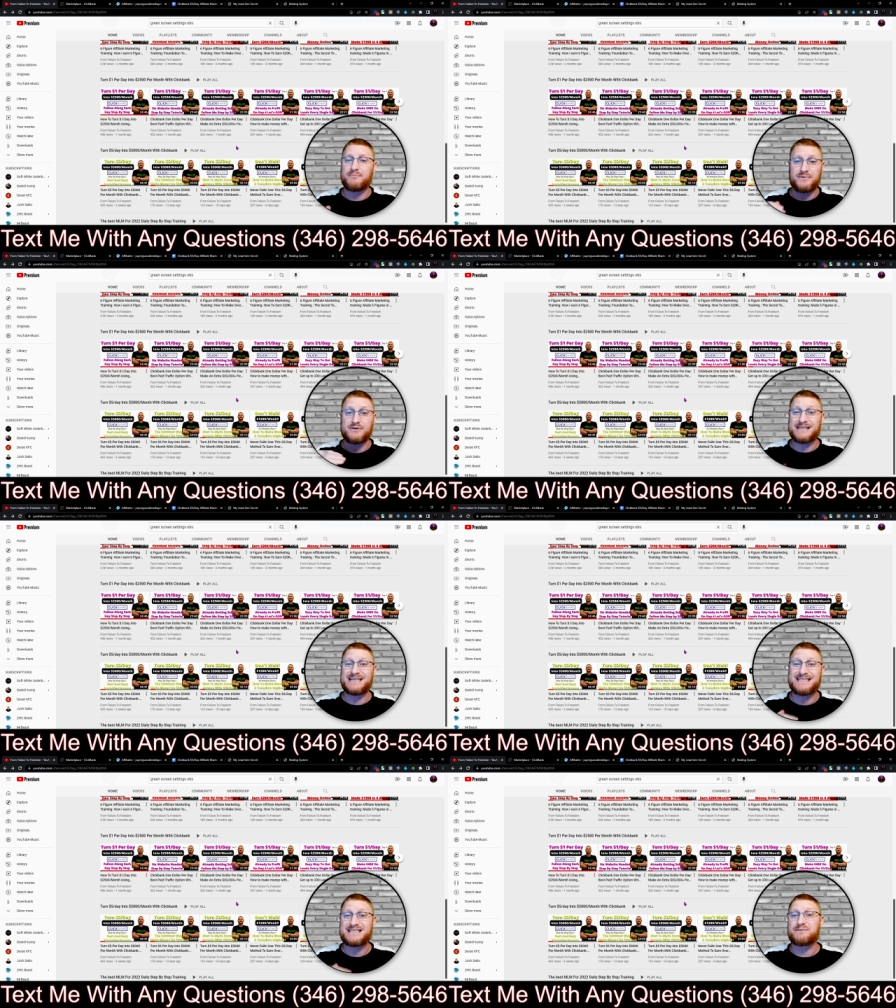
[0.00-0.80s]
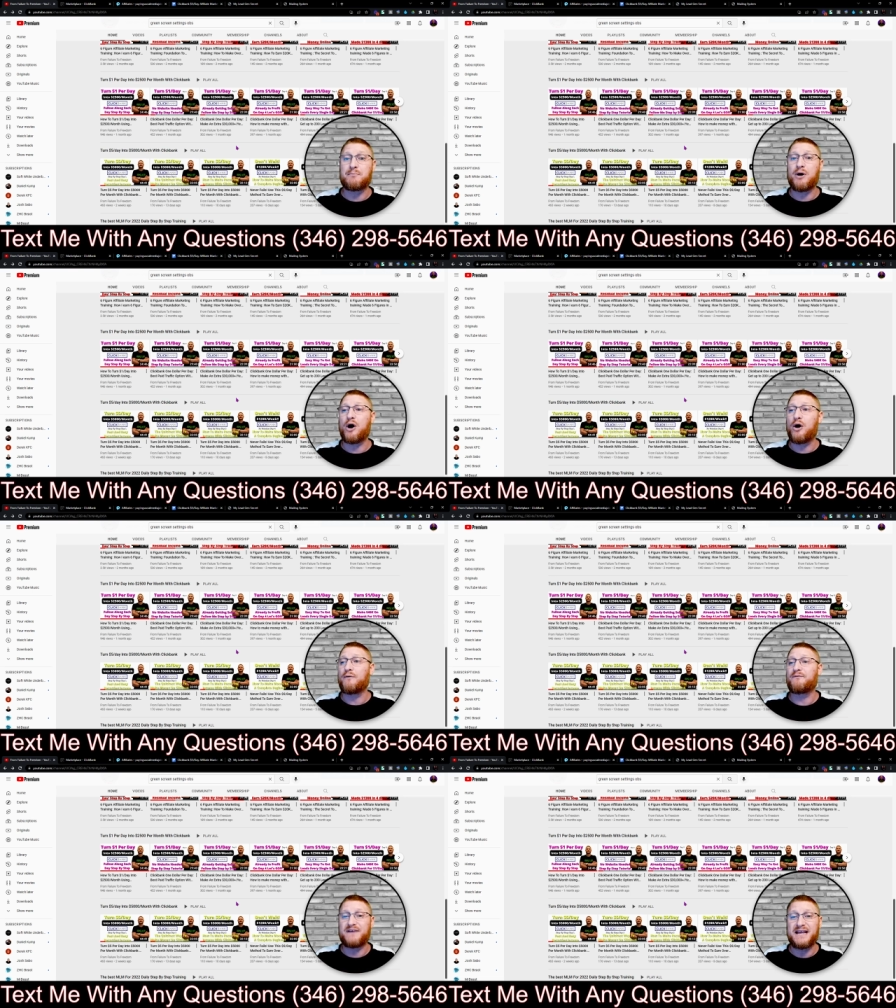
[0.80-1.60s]
using a small
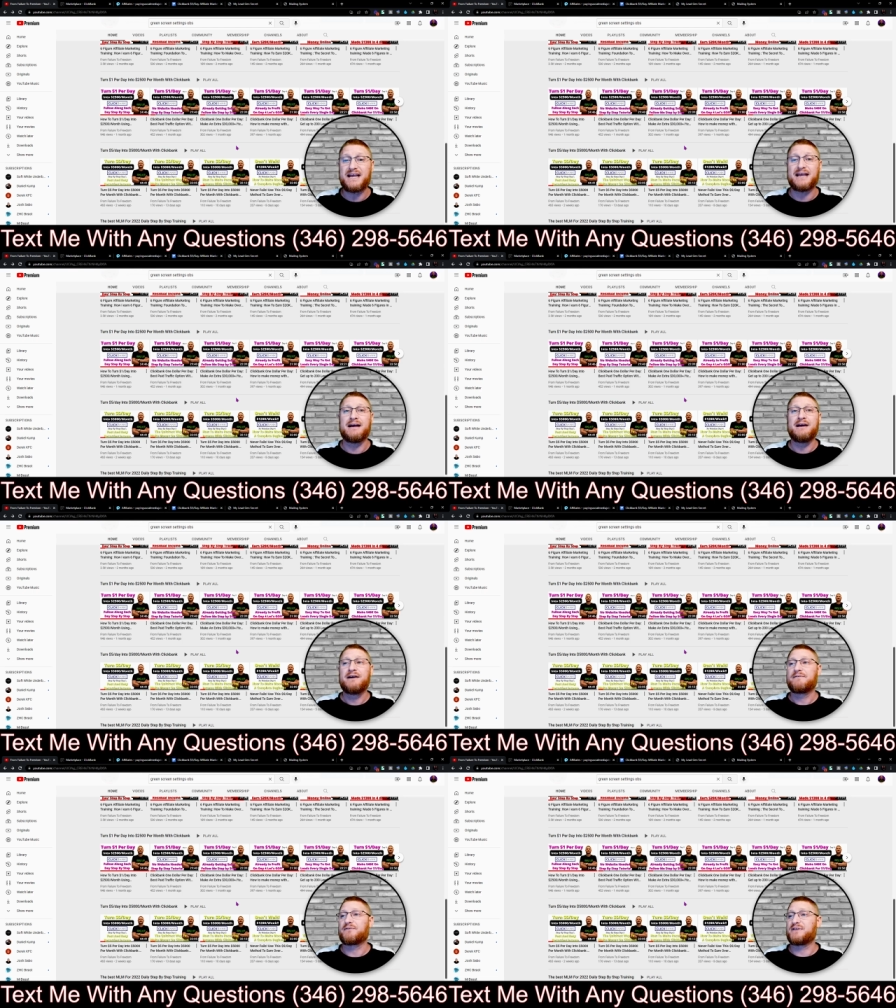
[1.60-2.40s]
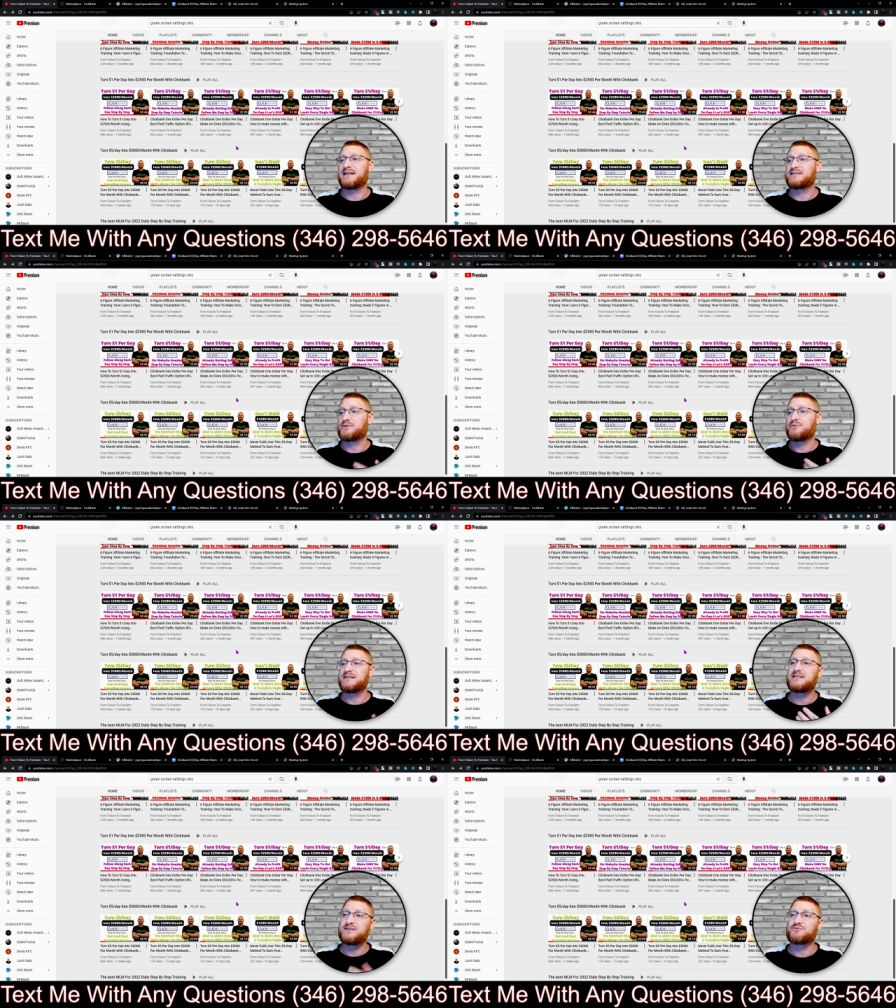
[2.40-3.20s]
fee for this. So
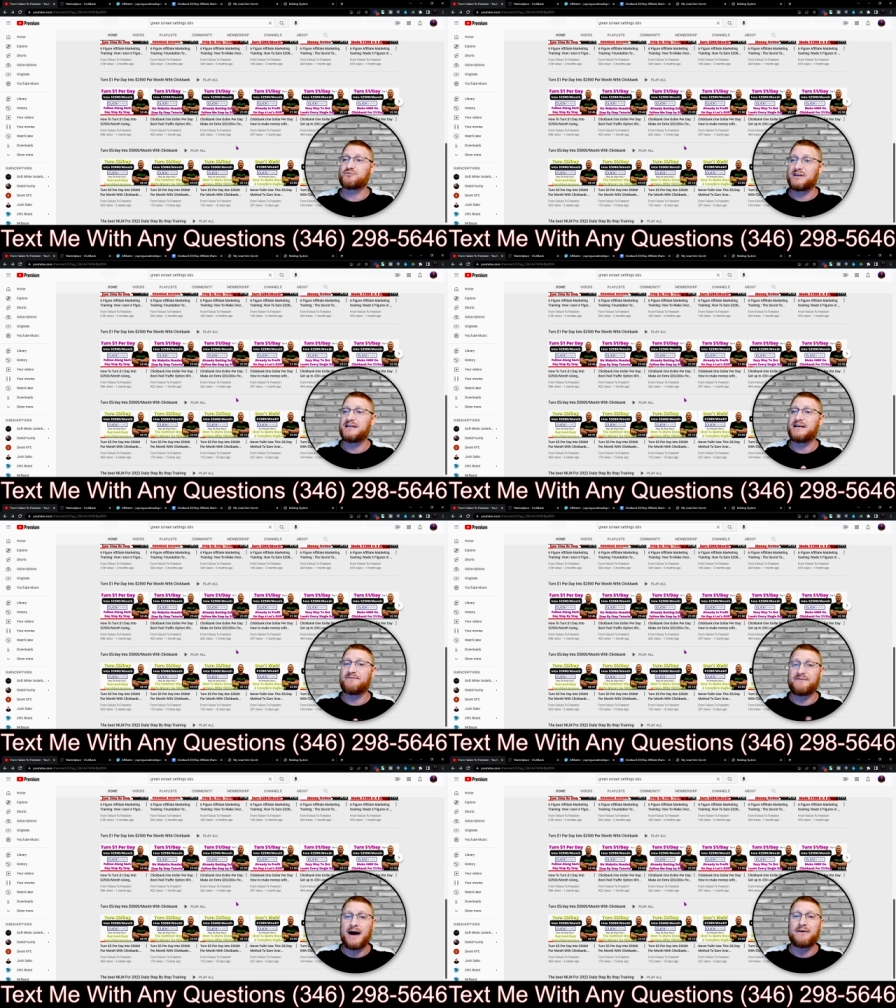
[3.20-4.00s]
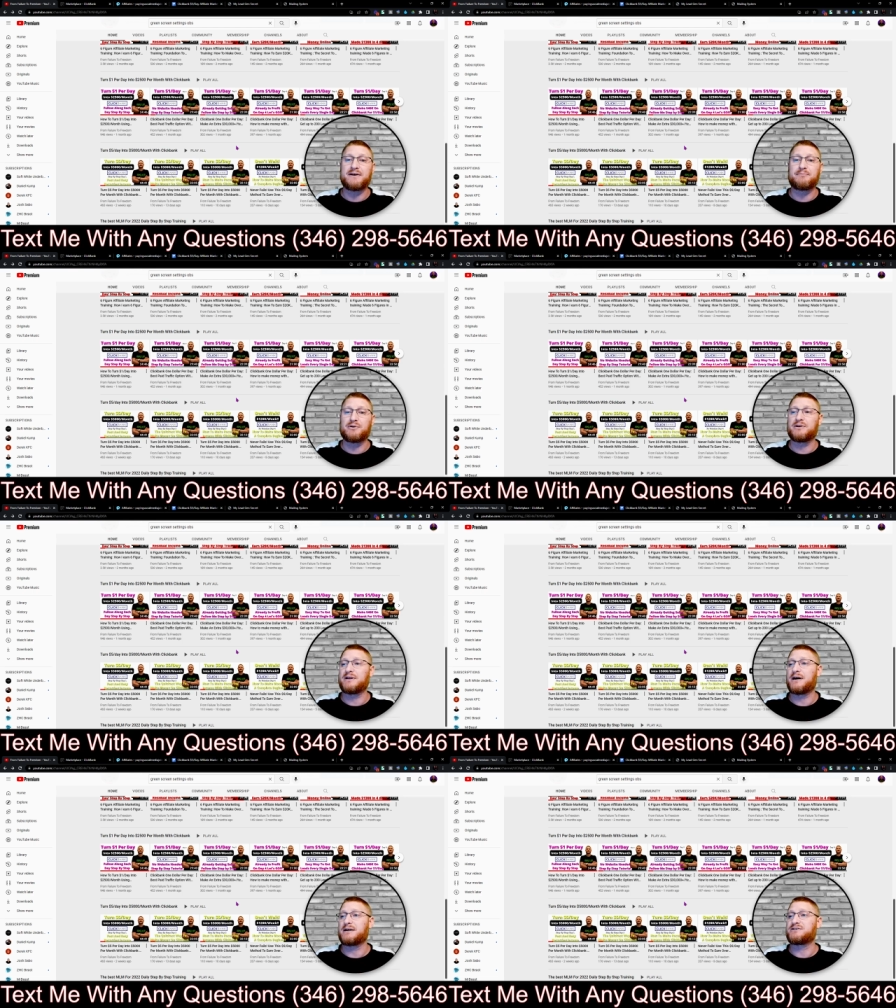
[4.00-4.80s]
this is really a
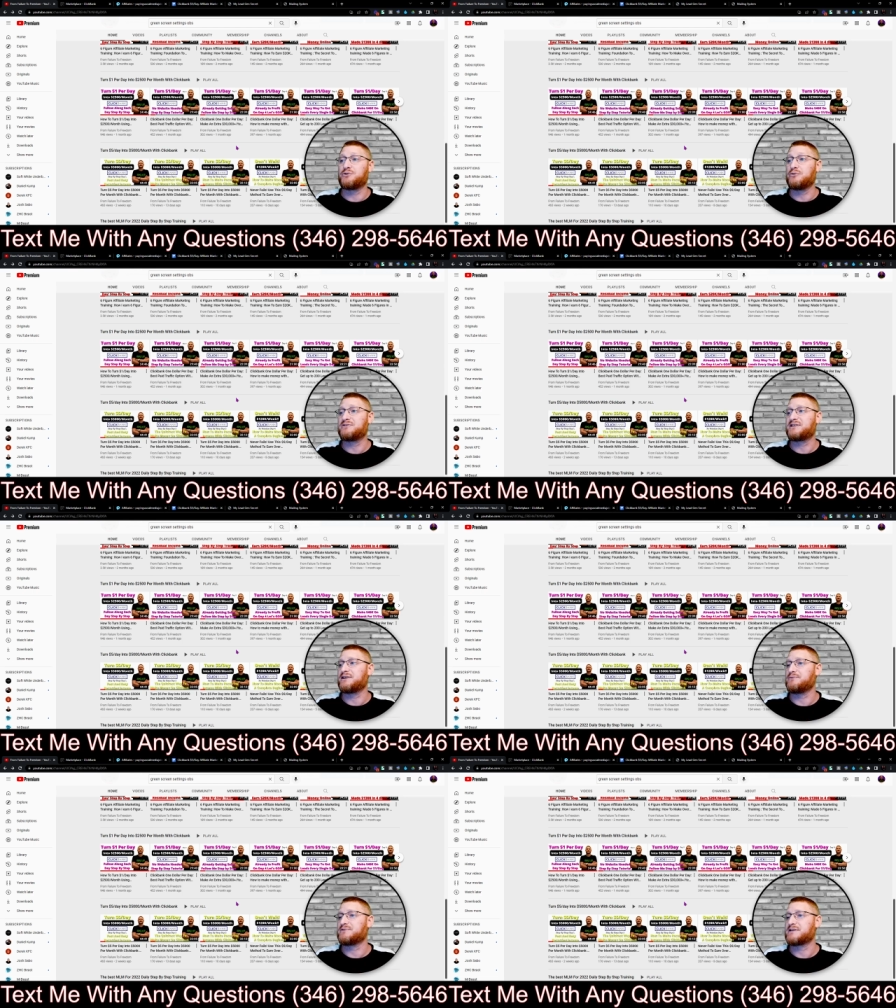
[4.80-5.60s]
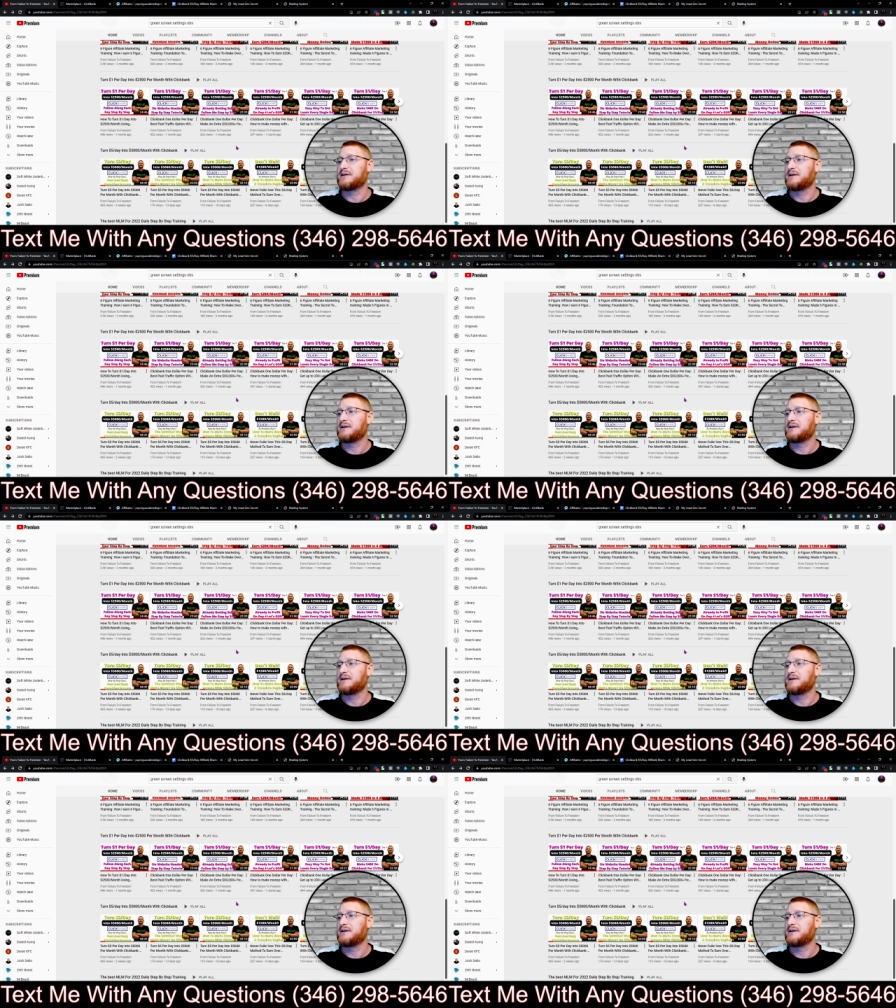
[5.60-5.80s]
valuable tool to use,